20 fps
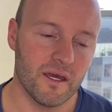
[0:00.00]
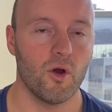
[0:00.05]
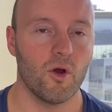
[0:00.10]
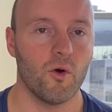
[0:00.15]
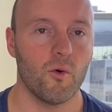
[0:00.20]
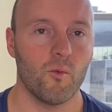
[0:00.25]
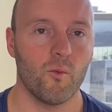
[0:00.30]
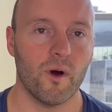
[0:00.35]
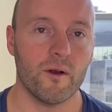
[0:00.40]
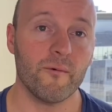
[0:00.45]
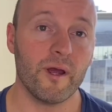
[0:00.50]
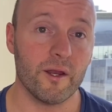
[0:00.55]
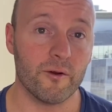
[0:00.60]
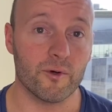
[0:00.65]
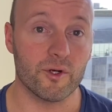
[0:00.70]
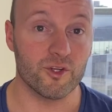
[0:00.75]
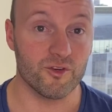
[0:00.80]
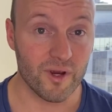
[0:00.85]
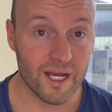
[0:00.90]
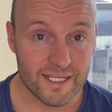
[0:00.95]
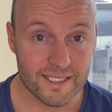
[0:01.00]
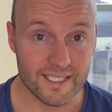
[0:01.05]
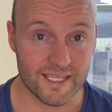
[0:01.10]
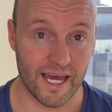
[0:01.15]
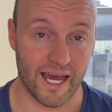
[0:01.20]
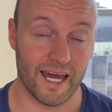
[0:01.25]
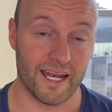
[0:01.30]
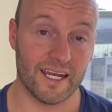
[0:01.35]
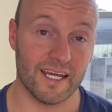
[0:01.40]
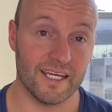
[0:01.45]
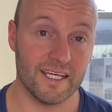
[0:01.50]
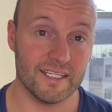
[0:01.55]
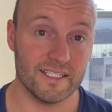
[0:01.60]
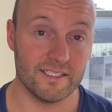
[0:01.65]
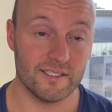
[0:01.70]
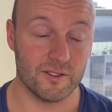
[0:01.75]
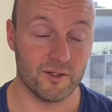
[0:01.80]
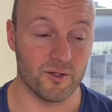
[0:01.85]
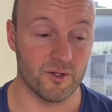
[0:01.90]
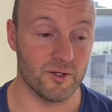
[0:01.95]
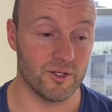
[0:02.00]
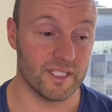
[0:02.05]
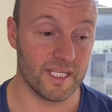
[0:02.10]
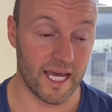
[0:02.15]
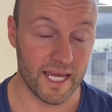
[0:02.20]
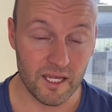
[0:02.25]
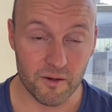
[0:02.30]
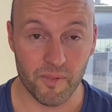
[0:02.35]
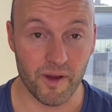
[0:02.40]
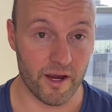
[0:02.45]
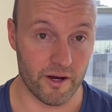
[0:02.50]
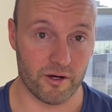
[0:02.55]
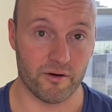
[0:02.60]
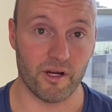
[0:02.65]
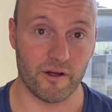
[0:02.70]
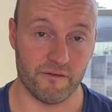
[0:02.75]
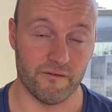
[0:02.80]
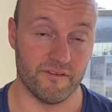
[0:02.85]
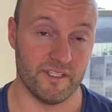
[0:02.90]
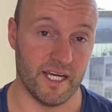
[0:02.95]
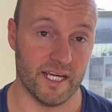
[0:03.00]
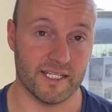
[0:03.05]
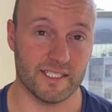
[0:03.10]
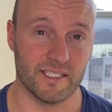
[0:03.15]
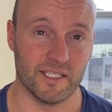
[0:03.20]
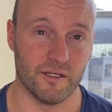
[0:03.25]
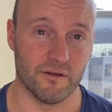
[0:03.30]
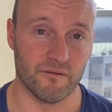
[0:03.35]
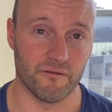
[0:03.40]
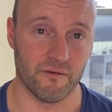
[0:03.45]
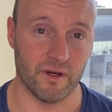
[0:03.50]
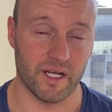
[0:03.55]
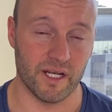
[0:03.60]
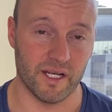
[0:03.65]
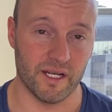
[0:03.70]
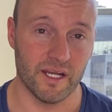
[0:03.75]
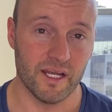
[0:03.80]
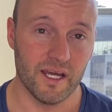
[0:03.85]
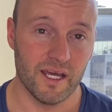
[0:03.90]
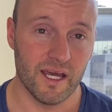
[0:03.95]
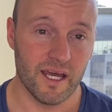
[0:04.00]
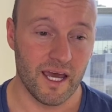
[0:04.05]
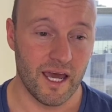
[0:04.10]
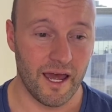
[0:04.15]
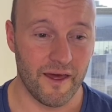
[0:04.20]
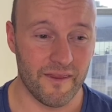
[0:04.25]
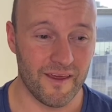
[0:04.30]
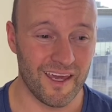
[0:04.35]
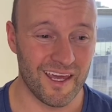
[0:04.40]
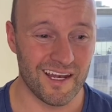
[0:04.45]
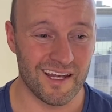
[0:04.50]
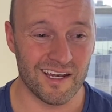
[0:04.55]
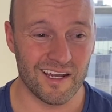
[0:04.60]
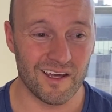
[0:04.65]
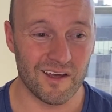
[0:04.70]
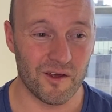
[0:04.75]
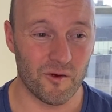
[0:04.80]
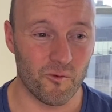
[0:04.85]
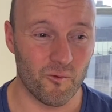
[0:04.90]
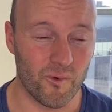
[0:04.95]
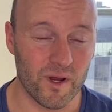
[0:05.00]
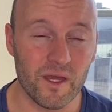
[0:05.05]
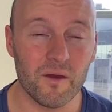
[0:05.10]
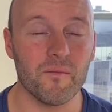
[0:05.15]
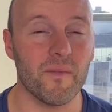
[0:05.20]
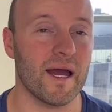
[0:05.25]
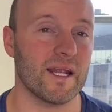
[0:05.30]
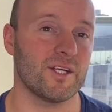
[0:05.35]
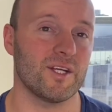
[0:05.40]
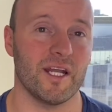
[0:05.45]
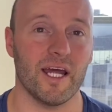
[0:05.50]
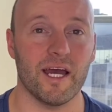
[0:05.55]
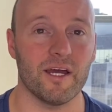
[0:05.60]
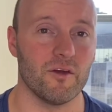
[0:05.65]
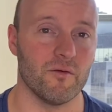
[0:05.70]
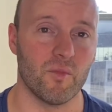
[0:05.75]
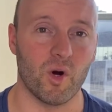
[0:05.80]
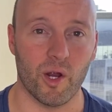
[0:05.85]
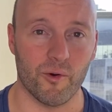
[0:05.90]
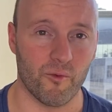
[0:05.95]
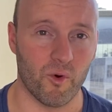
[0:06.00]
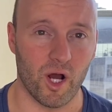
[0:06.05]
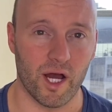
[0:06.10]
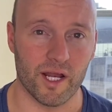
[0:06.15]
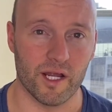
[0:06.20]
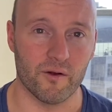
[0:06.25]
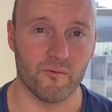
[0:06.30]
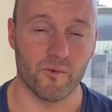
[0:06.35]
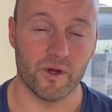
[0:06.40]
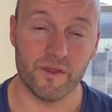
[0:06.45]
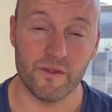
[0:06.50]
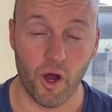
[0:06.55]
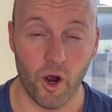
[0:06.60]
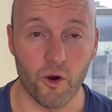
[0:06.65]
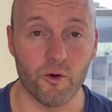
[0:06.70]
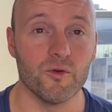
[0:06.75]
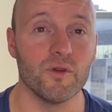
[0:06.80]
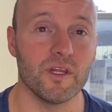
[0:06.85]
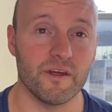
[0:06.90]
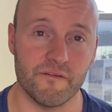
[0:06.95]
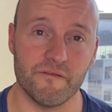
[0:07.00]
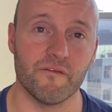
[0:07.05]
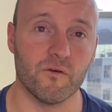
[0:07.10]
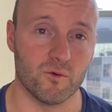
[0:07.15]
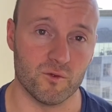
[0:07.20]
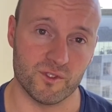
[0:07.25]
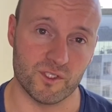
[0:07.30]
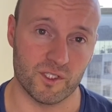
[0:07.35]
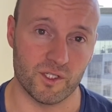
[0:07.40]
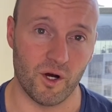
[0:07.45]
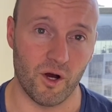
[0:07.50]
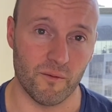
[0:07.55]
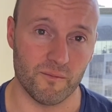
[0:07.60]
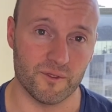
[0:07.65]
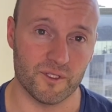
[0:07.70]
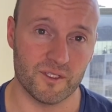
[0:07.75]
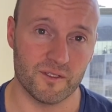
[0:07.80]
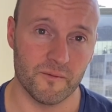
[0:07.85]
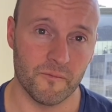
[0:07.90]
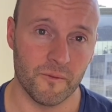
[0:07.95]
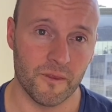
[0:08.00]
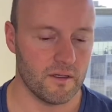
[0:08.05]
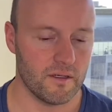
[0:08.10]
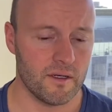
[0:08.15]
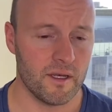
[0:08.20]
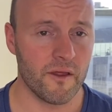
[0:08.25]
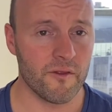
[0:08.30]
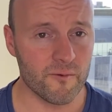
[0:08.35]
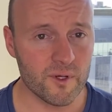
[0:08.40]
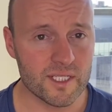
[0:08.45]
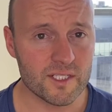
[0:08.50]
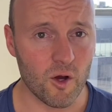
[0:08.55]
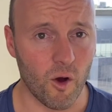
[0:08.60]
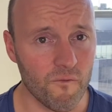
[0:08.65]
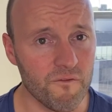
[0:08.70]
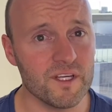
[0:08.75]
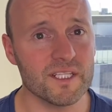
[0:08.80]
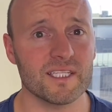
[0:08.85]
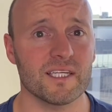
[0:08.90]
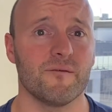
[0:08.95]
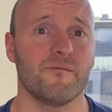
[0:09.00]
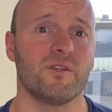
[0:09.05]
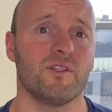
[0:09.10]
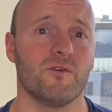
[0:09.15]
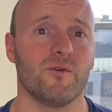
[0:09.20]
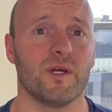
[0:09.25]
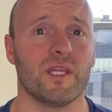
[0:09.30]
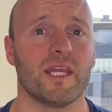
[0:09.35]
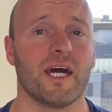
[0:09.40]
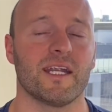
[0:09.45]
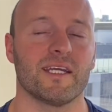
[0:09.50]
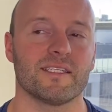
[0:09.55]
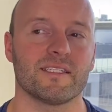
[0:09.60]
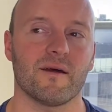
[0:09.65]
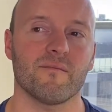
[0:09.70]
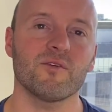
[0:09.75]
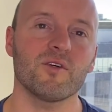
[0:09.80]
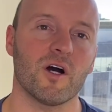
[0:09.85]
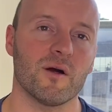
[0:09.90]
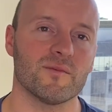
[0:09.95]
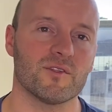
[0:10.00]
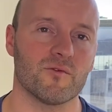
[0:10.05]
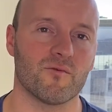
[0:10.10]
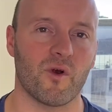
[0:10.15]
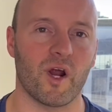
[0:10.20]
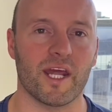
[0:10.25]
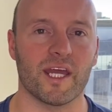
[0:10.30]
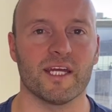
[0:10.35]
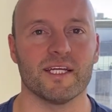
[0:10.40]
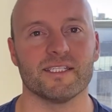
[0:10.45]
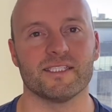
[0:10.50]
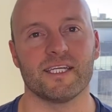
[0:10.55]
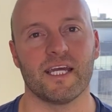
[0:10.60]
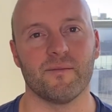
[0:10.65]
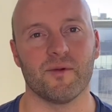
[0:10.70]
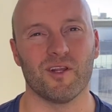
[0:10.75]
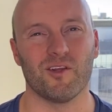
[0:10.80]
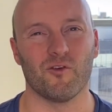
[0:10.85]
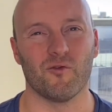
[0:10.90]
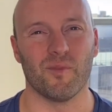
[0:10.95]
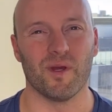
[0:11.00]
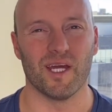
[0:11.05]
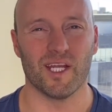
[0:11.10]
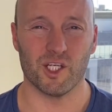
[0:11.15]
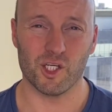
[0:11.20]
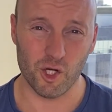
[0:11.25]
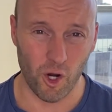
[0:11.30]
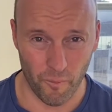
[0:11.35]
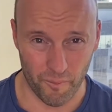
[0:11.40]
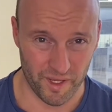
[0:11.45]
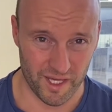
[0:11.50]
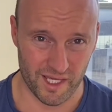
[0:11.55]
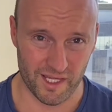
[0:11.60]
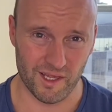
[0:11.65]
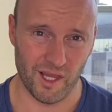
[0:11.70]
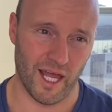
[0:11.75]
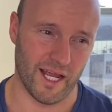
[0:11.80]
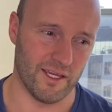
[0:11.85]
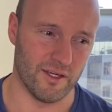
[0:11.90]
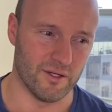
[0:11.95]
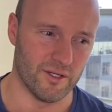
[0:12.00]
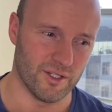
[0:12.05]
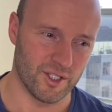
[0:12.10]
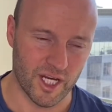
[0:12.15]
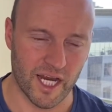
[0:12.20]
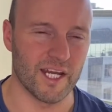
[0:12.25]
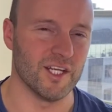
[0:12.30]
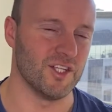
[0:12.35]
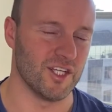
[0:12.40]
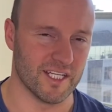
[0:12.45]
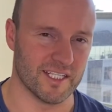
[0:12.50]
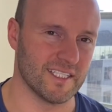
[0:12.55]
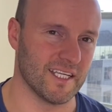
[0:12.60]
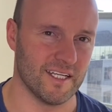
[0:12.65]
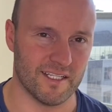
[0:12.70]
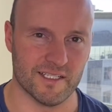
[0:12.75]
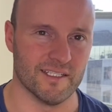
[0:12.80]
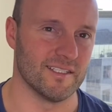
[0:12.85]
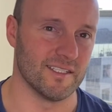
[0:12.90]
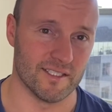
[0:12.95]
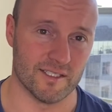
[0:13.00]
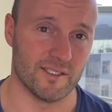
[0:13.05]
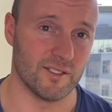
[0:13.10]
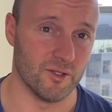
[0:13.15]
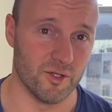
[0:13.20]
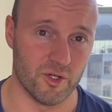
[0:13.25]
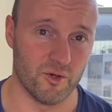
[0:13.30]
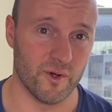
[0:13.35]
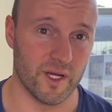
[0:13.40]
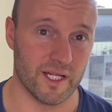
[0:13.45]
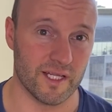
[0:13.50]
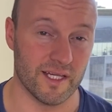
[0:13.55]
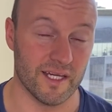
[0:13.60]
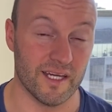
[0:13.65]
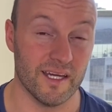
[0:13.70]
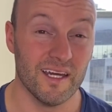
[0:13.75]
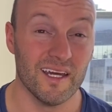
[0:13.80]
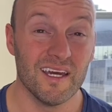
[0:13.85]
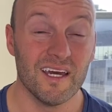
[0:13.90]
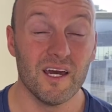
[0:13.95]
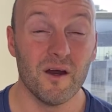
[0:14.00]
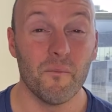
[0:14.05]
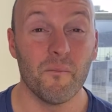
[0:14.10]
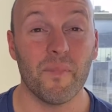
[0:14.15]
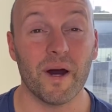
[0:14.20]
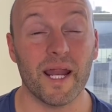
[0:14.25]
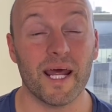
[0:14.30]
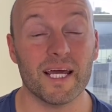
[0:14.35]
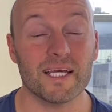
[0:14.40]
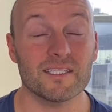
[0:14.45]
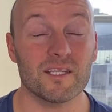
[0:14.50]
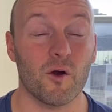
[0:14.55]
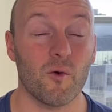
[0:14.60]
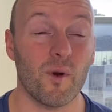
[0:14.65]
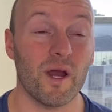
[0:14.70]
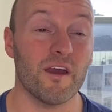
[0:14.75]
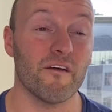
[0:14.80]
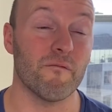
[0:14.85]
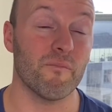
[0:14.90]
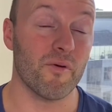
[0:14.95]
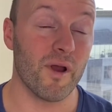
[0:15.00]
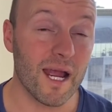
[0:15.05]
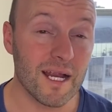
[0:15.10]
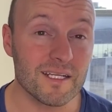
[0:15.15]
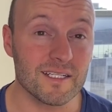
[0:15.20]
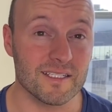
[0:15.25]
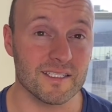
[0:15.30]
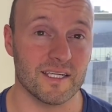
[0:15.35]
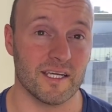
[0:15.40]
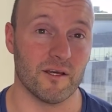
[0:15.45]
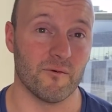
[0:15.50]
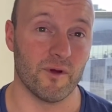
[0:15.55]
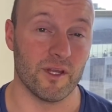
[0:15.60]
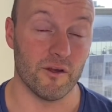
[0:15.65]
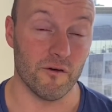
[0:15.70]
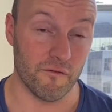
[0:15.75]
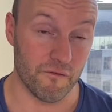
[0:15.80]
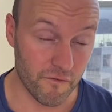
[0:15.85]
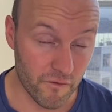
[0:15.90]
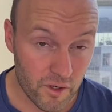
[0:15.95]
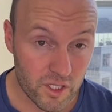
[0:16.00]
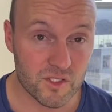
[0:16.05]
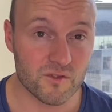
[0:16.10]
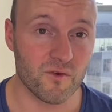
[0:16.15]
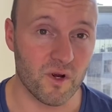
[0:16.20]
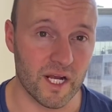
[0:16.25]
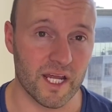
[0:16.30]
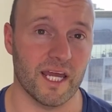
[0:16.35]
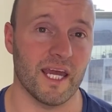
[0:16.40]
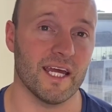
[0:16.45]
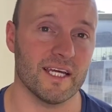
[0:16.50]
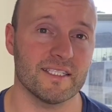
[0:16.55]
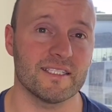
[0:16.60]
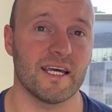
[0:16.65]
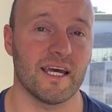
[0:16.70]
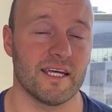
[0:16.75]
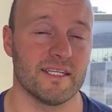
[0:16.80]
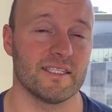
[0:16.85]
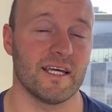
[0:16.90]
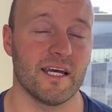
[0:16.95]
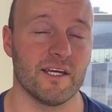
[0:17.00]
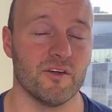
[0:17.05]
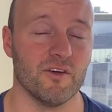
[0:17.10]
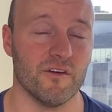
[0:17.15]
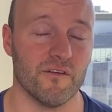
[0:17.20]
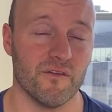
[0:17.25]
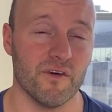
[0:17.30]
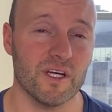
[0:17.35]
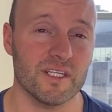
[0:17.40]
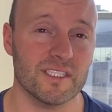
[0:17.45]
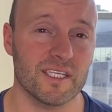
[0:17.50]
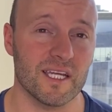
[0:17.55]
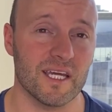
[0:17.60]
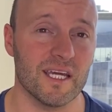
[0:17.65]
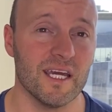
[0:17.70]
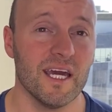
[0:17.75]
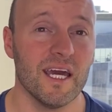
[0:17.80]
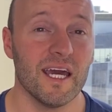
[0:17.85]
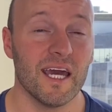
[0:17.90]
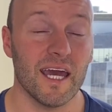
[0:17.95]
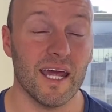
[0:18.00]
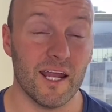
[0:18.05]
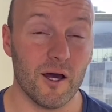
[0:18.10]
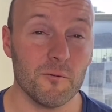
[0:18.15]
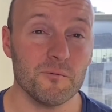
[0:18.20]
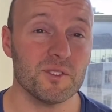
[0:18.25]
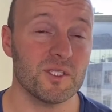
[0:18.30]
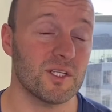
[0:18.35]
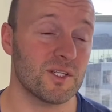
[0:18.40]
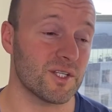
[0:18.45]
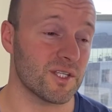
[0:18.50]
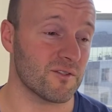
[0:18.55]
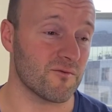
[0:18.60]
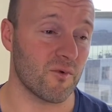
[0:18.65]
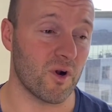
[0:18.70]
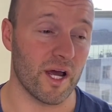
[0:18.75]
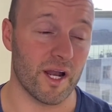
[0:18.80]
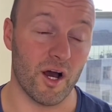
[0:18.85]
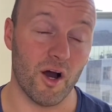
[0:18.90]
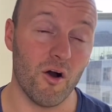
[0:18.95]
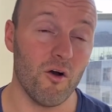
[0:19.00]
One way to address that is to take a paragraph of text that you've written and then reimagine how you might write it with only full stops. Now, the risk obviously with doing that is sometimes the writing can seem a little bit choppy, like you're changing sentences too quickly. But as a way of practicing, when you're first writing essays at university, it helps to just write a whole